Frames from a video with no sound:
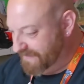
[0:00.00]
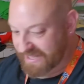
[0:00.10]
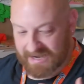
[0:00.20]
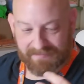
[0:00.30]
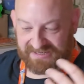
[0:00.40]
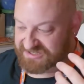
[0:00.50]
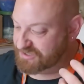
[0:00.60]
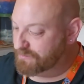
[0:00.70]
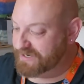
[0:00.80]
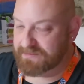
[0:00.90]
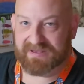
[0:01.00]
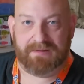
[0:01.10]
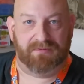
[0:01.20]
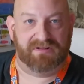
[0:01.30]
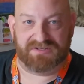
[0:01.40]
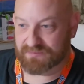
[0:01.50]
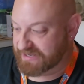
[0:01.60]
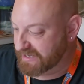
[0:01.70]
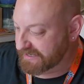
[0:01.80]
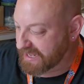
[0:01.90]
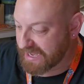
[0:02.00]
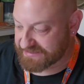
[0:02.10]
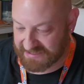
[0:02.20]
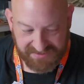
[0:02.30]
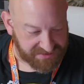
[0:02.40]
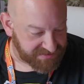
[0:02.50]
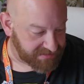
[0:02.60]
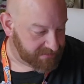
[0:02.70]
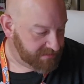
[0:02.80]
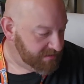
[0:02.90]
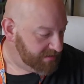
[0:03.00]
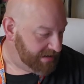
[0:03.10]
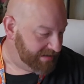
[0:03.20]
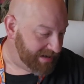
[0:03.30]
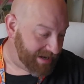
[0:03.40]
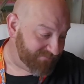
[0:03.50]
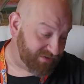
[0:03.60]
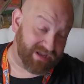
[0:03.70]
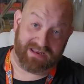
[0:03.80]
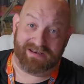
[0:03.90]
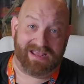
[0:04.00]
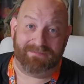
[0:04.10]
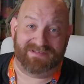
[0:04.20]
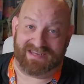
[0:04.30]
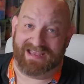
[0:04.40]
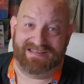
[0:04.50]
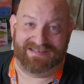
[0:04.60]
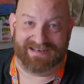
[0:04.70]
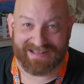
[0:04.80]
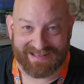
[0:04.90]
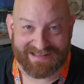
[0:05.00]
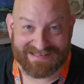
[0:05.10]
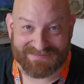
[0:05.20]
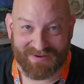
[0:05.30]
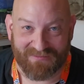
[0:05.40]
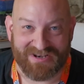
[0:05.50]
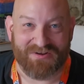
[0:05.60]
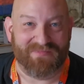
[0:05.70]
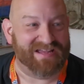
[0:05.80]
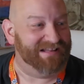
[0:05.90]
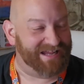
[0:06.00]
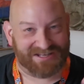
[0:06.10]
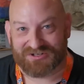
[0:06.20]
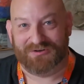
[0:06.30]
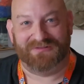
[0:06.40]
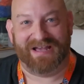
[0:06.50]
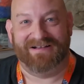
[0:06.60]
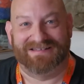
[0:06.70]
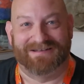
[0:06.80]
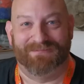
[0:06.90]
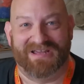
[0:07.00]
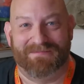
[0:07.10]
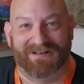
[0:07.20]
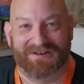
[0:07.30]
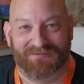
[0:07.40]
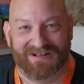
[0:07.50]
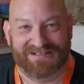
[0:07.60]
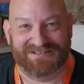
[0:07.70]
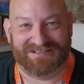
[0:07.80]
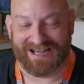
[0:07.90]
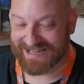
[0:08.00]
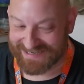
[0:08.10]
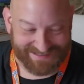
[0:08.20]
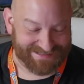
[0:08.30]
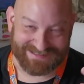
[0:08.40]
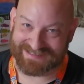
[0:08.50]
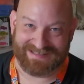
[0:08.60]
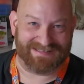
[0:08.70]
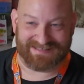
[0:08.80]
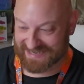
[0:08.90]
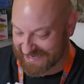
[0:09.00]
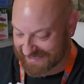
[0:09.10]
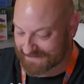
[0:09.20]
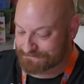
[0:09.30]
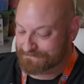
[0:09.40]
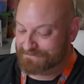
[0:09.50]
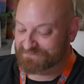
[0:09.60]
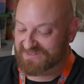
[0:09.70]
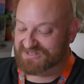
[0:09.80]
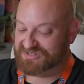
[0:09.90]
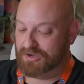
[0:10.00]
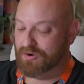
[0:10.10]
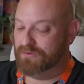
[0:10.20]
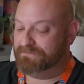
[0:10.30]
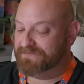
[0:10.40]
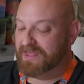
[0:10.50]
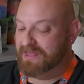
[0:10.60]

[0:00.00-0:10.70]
Man, I met so many people this weekend, guys. I just, and I, forget names as it is, but when you meet like 2,000 people in one shot, it's just insane. So